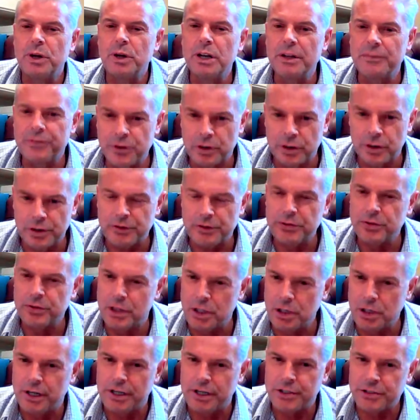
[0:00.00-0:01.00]
have gone through a
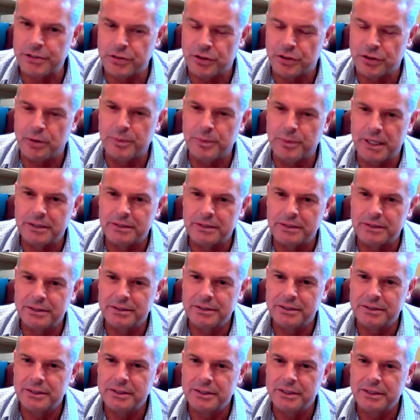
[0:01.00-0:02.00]
lot of trauma
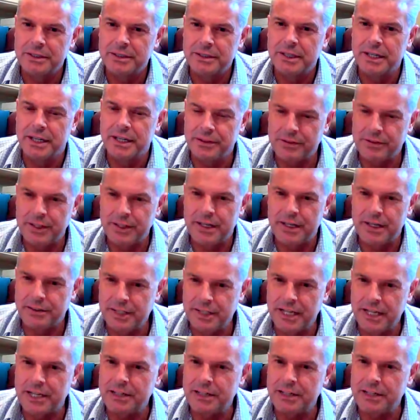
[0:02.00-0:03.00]
at
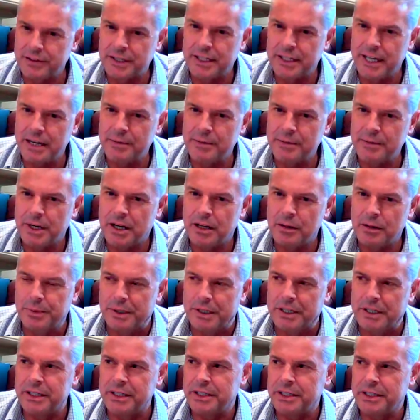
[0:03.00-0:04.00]
the end of the day, Mal,
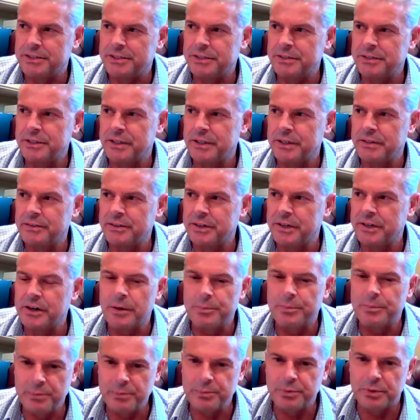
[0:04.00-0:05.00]
because there are
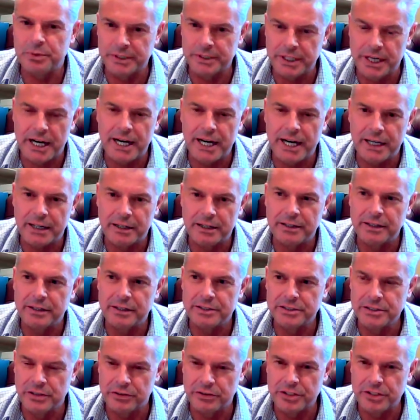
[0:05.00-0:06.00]
people dying
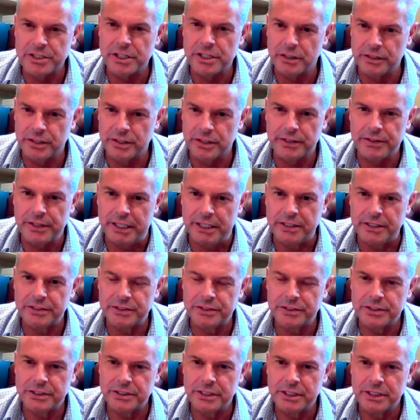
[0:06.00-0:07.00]
as a result of
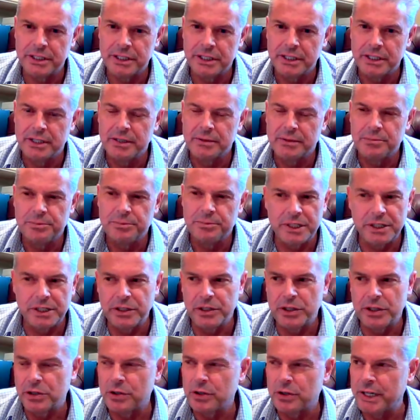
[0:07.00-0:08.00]
this. But,
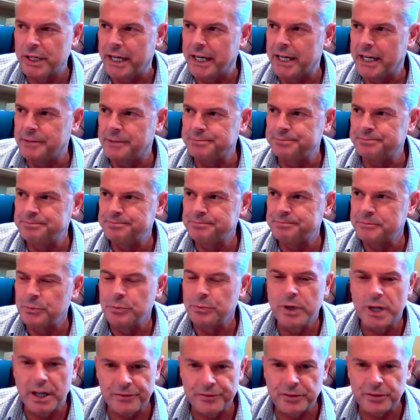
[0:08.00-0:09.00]

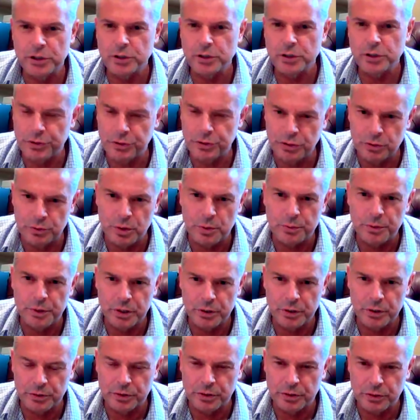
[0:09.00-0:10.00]
we have to go through what we
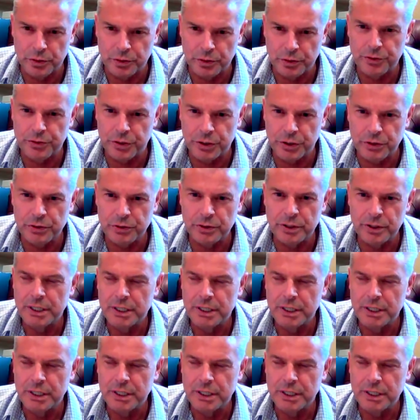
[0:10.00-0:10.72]
go through.